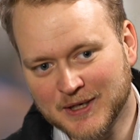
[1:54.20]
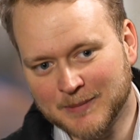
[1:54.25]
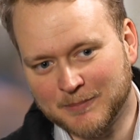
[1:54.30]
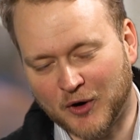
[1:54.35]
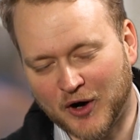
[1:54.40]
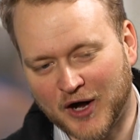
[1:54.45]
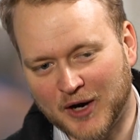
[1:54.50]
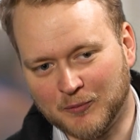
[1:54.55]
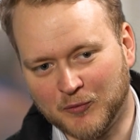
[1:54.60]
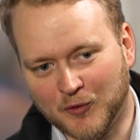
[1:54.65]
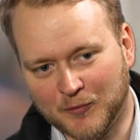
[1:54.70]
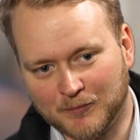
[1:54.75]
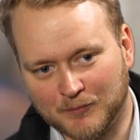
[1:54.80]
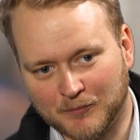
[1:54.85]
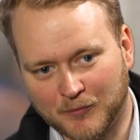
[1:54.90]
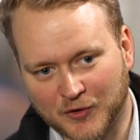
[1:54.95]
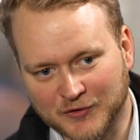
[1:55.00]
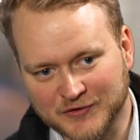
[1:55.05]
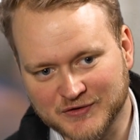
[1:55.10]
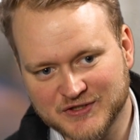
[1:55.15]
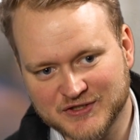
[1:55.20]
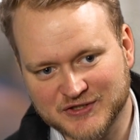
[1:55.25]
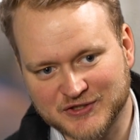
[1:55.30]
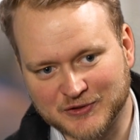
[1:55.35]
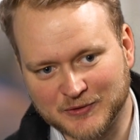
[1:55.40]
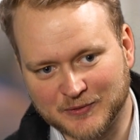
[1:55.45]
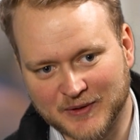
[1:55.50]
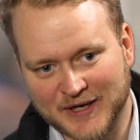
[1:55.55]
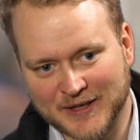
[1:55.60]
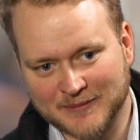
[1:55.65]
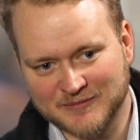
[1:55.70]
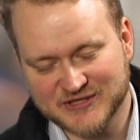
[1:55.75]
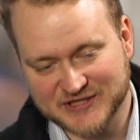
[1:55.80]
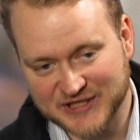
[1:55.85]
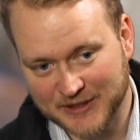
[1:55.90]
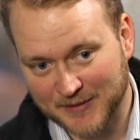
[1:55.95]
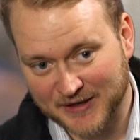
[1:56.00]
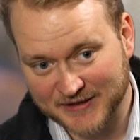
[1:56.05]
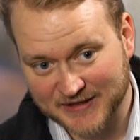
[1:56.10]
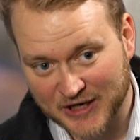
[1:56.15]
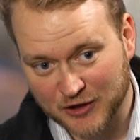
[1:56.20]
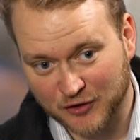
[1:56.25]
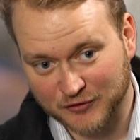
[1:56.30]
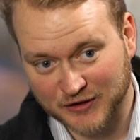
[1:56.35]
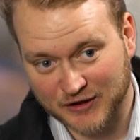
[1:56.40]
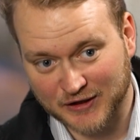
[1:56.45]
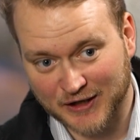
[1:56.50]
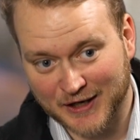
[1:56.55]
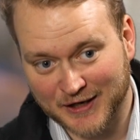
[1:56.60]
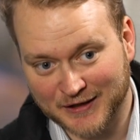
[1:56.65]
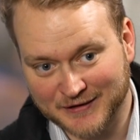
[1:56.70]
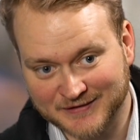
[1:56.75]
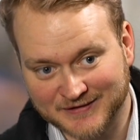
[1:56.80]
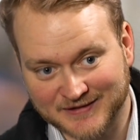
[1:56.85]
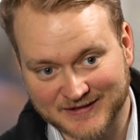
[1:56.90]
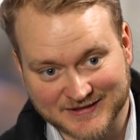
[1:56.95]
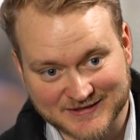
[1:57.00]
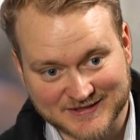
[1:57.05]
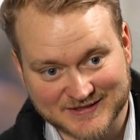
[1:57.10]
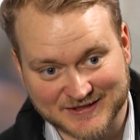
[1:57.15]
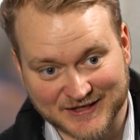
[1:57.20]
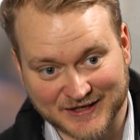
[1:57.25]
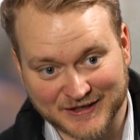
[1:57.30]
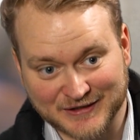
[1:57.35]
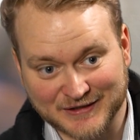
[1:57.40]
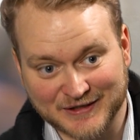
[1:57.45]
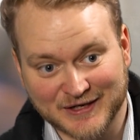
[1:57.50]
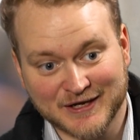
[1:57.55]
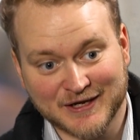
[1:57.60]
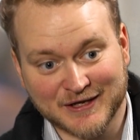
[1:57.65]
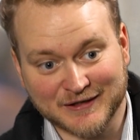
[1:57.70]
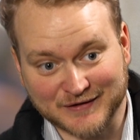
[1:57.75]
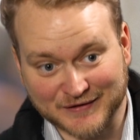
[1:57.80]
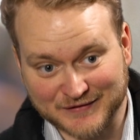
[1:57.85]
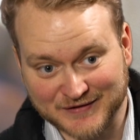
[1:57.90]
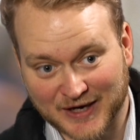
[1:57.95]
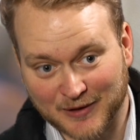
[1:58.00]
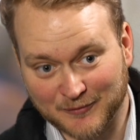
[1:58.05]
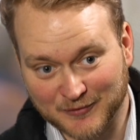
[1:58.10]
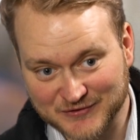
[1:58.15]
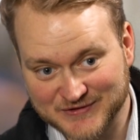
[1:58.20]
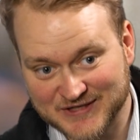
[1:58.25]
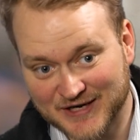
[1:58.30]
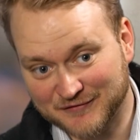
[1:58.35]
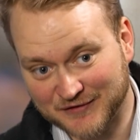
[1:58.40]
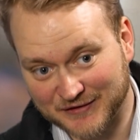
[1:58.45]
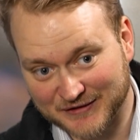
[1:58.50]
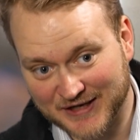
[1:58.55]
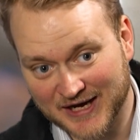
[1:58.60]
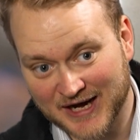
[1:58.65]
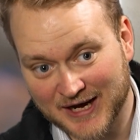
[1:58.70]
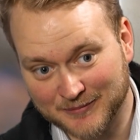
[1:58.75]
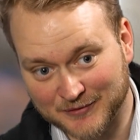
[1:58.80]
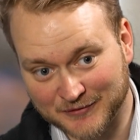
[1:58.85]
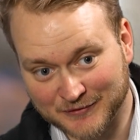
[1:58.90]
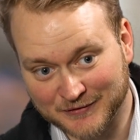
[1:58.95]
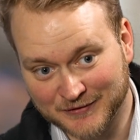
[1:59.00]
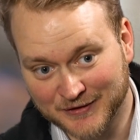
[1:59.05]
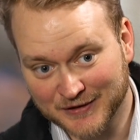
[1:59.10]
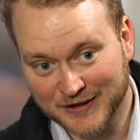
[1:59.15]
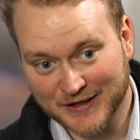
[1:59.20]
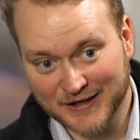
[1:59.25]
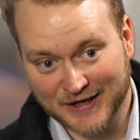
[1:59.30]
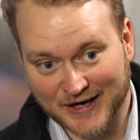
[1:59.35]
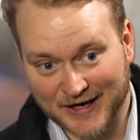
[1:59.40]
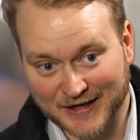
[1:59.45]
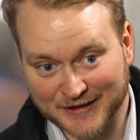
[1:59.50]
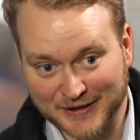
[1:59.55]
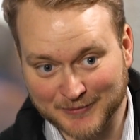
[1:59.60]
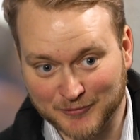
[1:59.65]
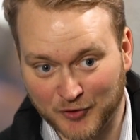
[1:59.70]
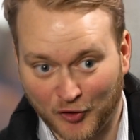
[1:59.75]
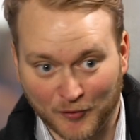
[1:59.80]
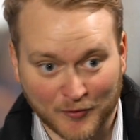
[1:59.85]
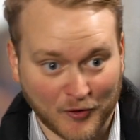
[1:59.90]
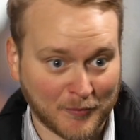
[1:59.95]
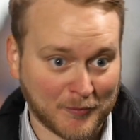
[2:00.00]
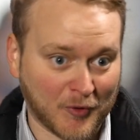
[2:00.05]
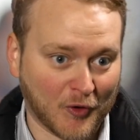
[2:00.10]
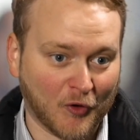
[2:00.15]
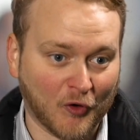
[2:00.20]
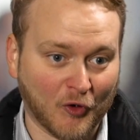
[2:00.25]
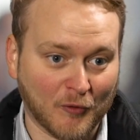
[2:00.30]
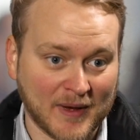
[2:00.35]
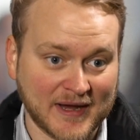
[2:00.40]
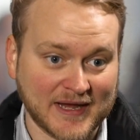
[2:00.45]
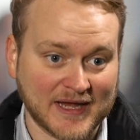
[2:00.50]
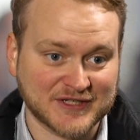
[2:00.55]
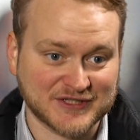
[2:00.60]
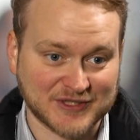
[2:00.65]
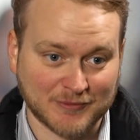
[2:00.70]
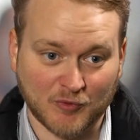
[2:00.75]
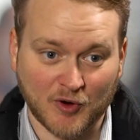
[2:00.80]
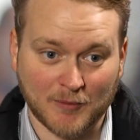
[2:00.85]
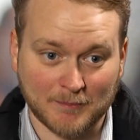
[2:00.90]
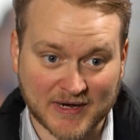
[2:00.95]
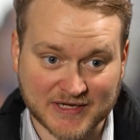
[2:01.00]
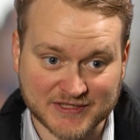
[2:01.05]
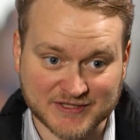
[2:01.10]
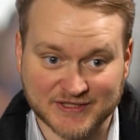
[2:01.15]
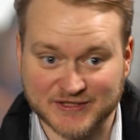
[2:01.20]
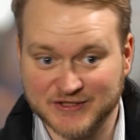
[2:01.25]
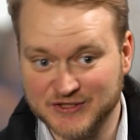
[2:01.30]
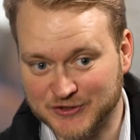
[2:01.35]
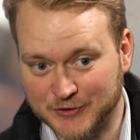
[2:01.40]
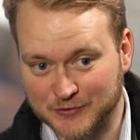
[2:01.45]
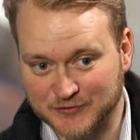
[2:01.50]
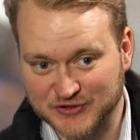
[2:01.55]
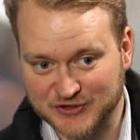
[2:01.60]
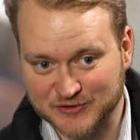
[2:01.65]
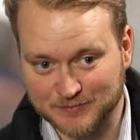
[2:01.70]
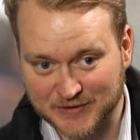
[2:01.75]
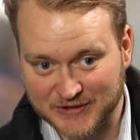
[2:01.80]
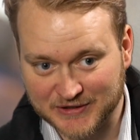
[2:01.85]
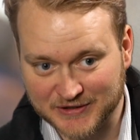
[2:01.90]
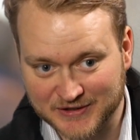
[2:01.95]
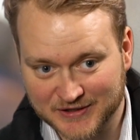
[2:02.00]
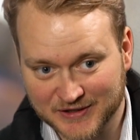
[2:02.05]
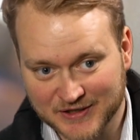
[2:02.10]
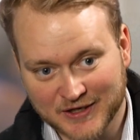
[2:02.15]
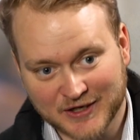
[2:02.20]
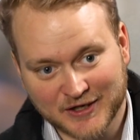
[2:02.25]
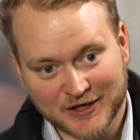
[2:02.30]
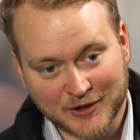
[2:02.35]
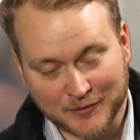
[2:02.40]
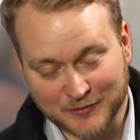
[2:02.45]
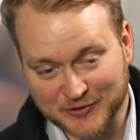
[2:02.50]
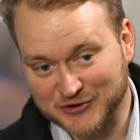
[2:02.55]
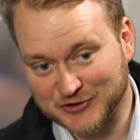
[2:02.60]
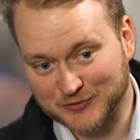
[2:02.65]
but I wouldn't want to stick my neck on the line and say that that will definitely happen and put all my eggs in one basket, so to speak, which